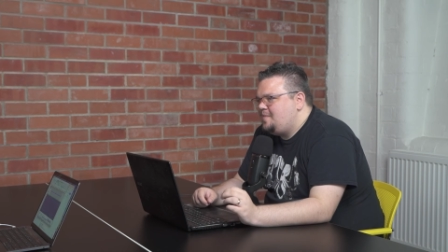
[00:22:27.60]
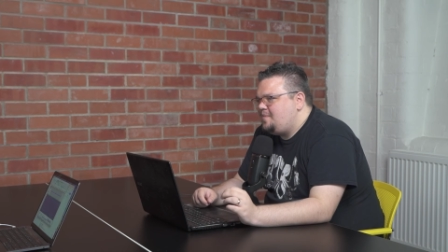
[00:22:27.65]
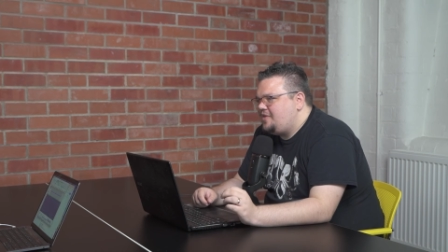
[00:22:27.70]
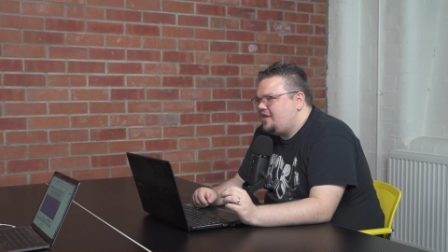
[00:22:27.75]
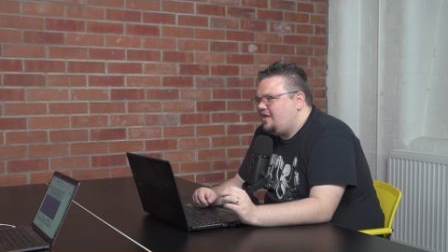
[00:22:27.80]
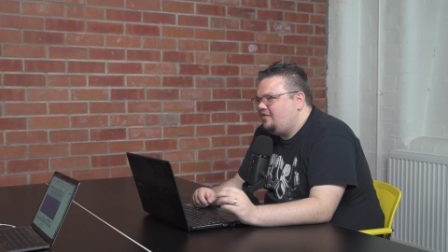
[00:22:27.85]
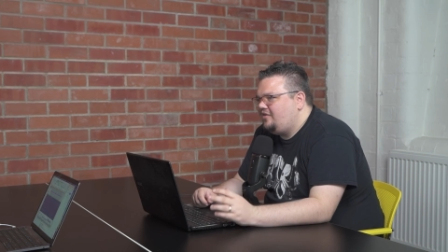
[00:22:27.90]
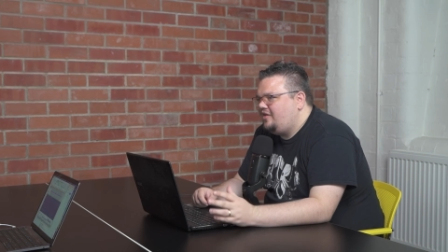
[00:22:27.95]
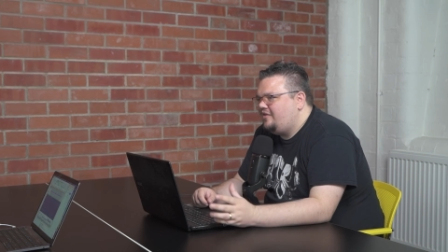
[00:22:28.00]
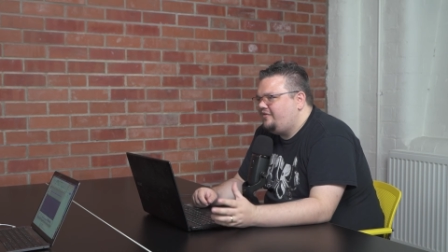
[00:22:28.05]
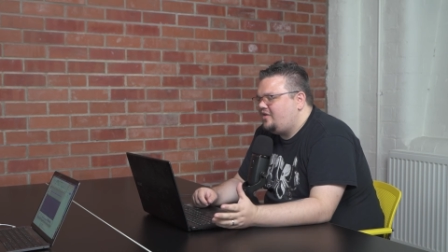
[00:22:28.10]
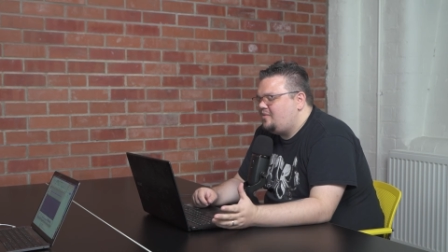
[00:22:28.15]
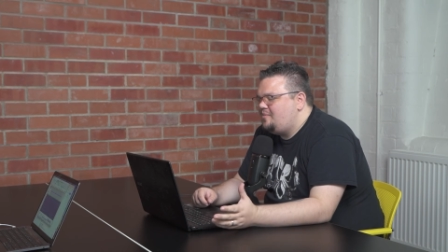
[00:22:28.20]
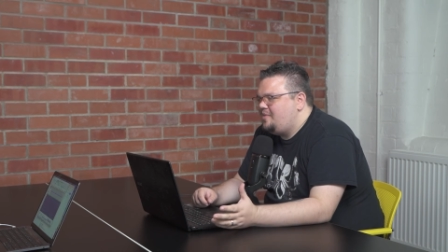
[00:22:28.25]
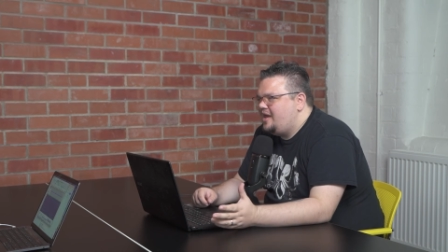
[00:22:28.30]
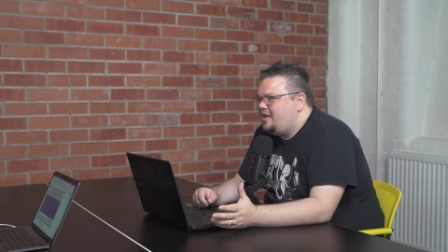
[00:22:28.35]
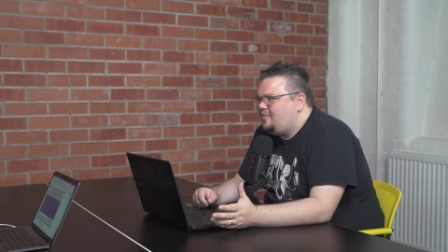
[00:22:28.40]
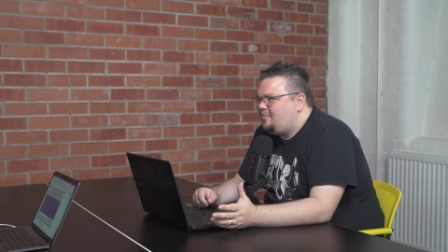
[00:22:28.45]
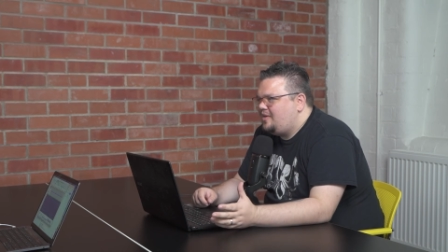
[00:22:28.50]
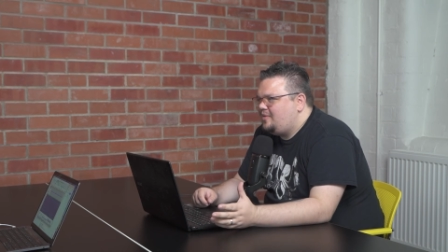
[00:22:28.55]
have you ever
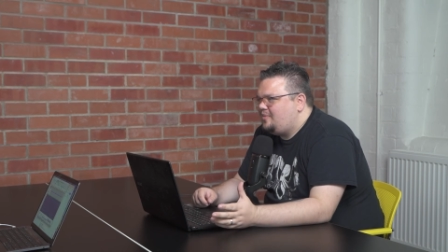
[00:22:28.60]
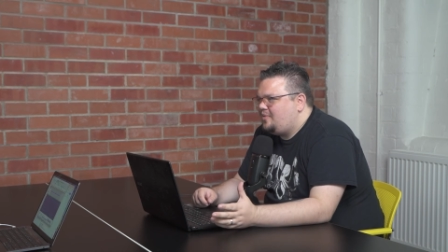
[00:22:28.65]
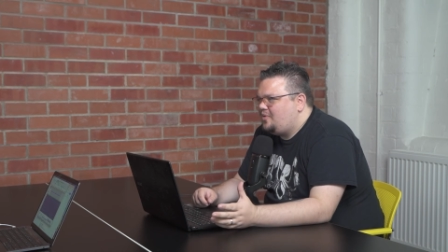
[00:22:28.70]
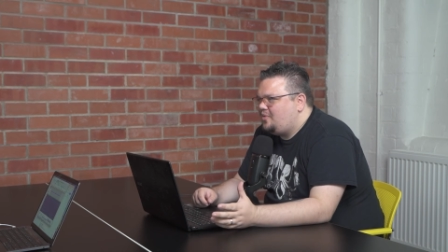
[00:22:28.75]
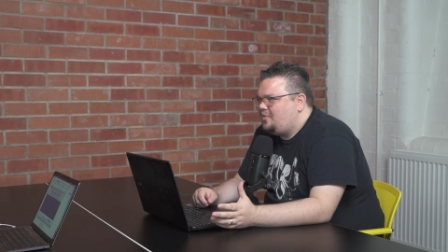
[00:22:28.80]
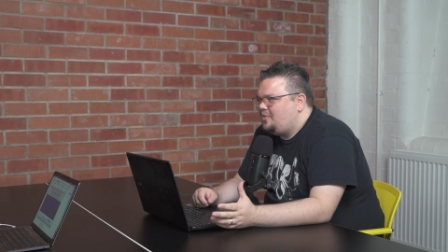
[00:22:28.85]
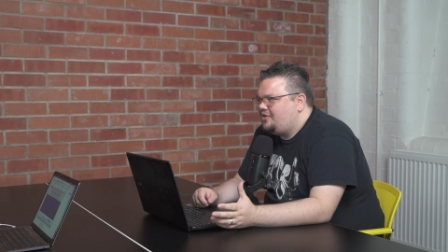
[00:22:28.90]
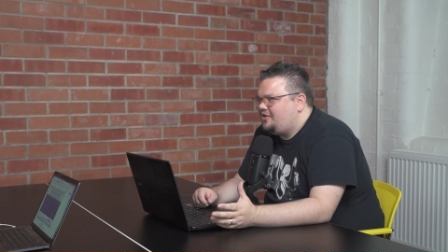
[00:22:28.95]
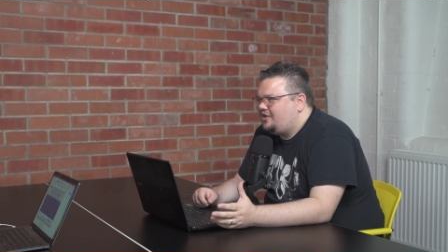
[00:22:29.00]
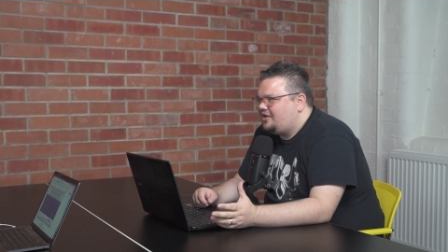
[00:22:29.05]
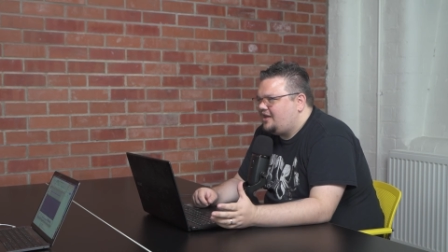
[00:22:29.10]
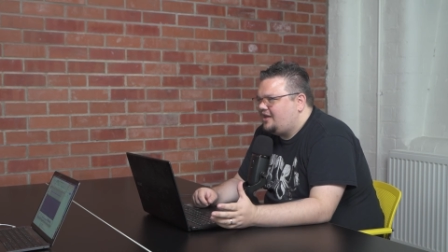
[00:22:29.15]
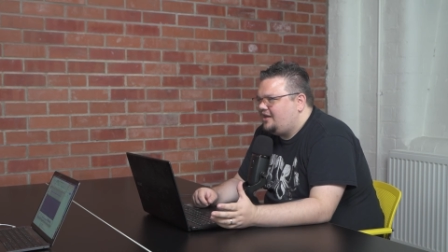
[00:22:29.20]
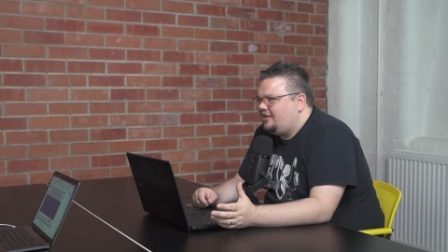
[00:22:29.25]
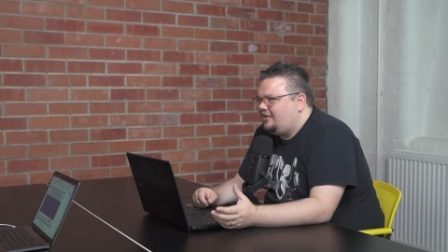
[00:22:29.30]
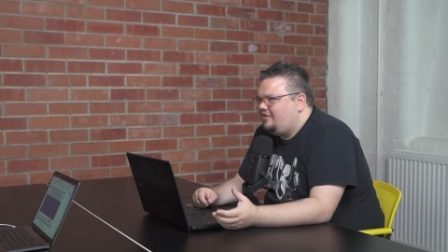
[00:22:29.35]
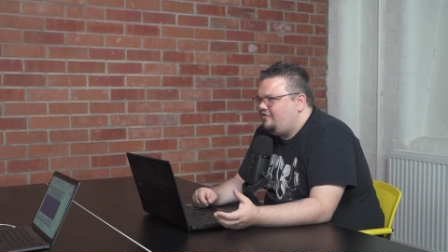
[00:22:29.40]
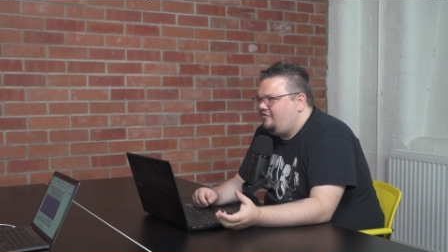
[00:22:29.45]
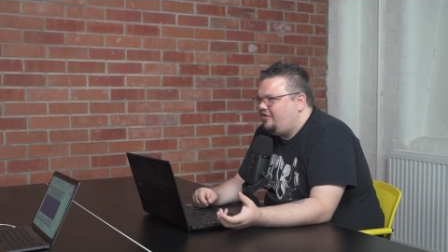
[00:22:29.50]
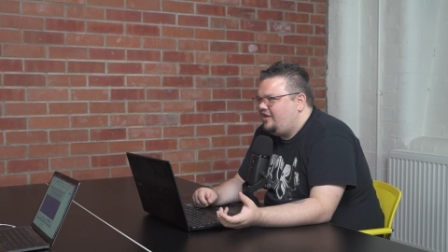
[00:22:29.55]
met people where they're kind of
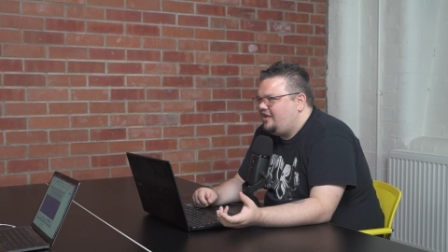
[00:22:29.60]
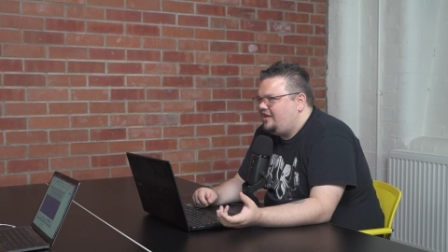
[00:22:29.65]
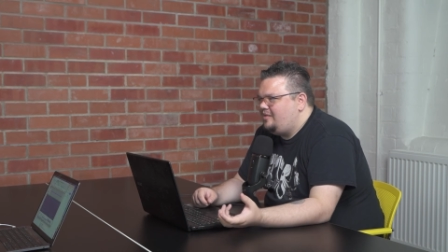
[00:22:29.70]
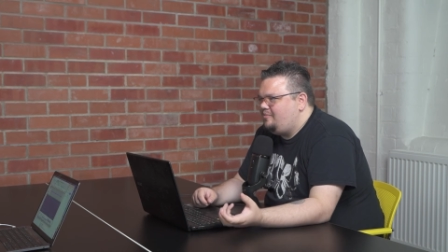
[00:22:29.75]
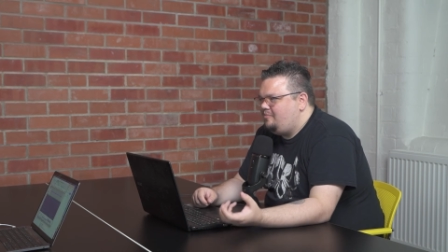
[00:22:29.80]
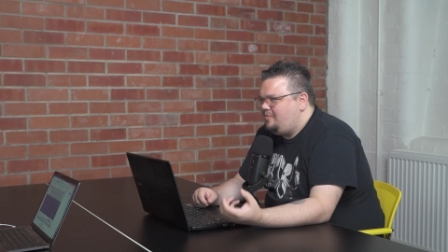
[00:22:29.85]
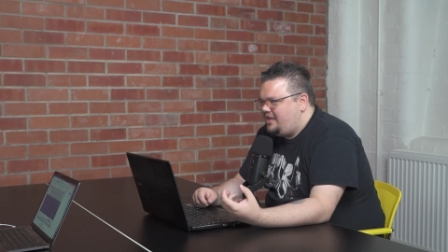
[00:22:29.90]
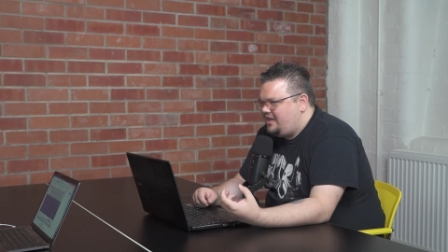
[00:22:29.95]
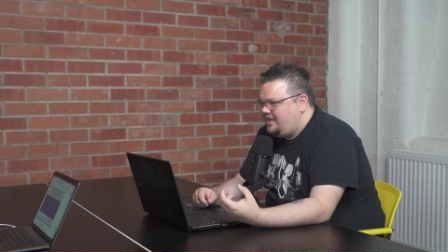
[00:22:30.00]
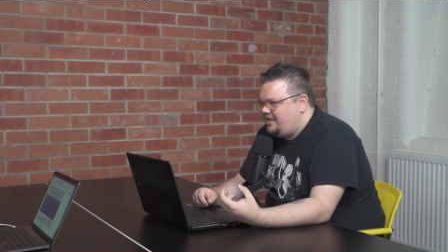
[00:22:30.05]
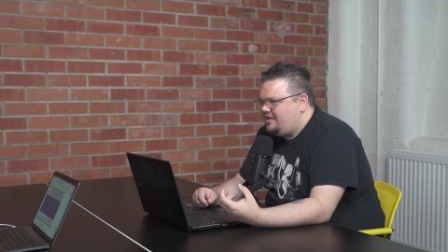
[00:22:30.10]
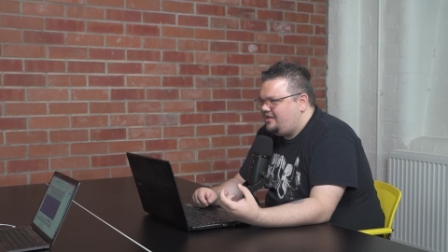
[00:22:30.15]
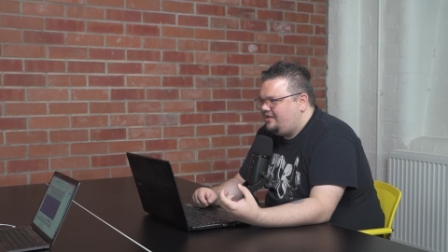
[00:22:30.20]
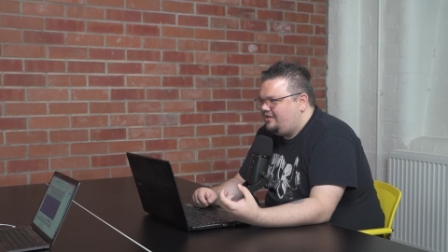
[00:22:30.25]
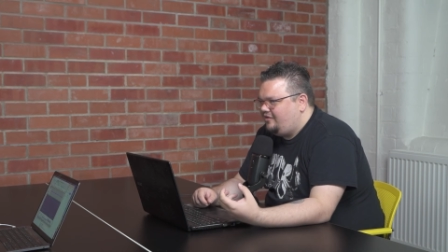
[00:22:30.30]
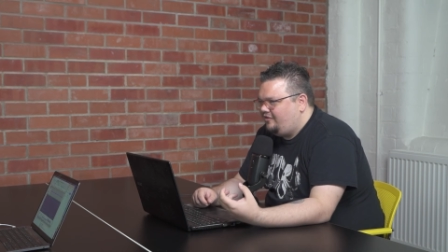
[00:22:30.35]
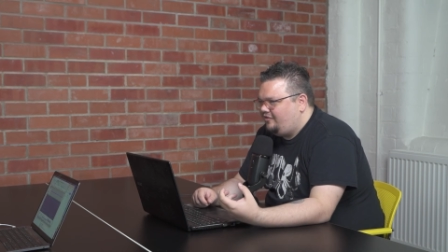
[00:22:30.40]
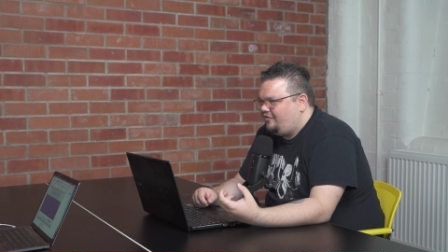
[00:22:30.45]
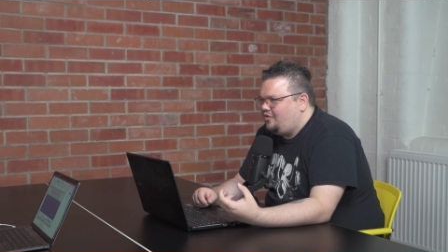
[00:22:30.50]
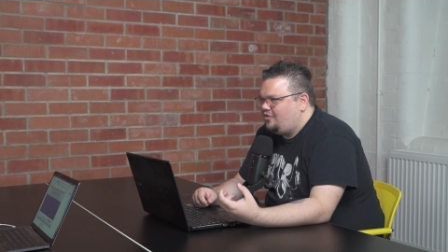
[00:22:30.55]
like very me
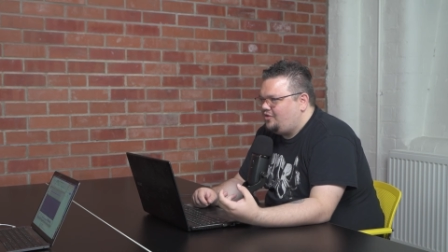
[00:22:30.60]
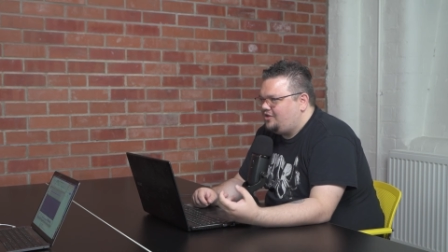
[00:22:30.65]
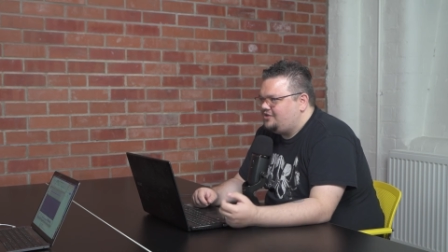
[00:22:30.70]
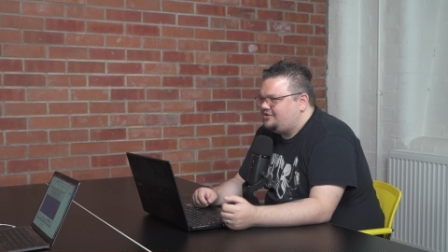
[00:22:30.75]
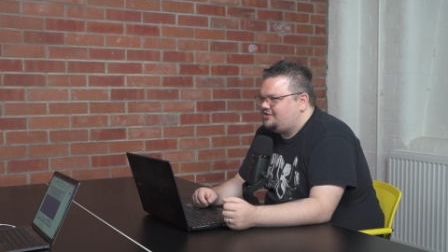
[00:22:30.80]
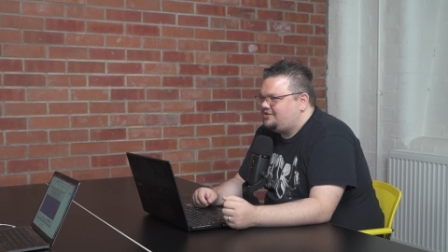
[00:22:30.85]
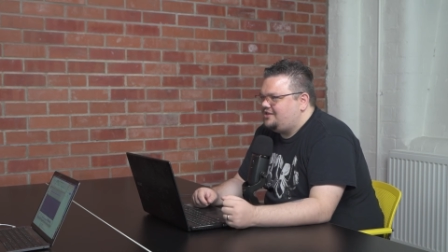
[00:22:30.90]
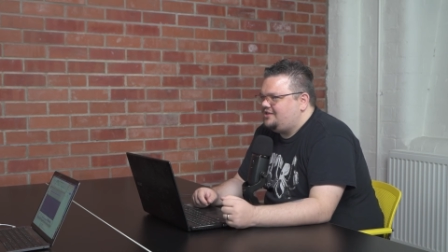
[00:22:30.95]
focused,